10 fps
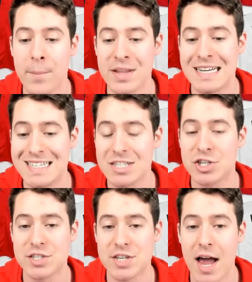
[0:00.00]
but they did
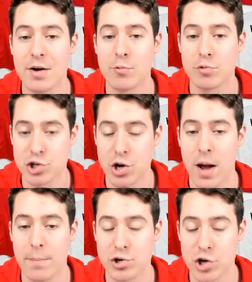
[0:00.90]
sign
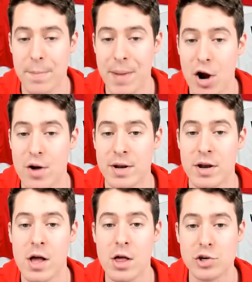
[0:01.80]
Brashad
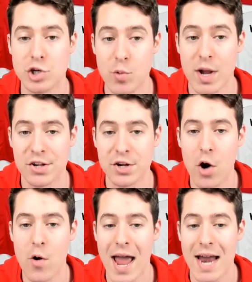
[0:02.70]
Perryman 2 weeks
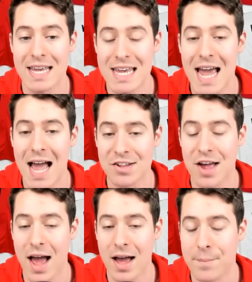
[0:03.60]
ago, and he has
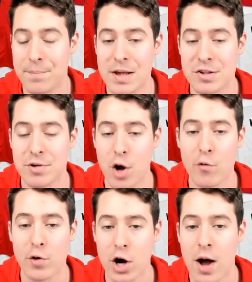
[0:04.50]
basically
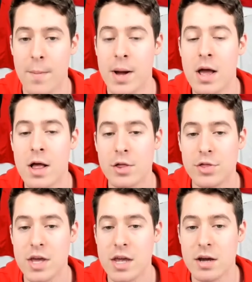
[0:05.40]
overcome
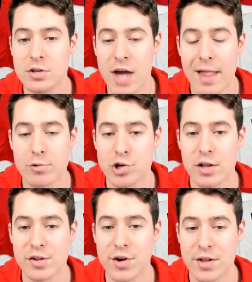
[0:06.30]
the Tyler
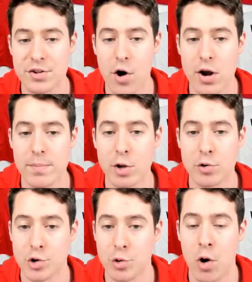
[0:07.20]
Johnson and Scotty
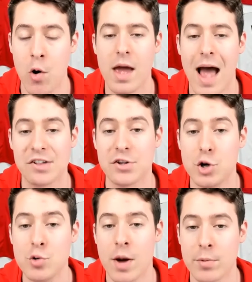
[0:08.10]
Miller duo as a
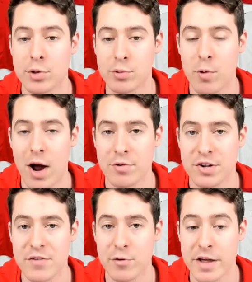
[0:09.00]
new number 3 wide
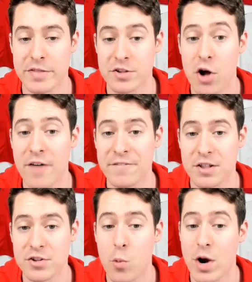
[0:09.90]
receiver in this
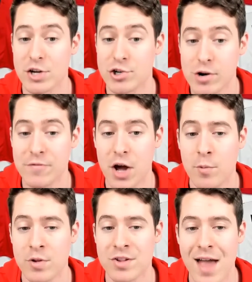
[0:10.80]
offense. So what I should have
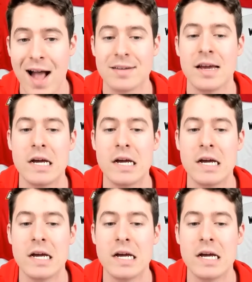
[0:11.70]
done was stacked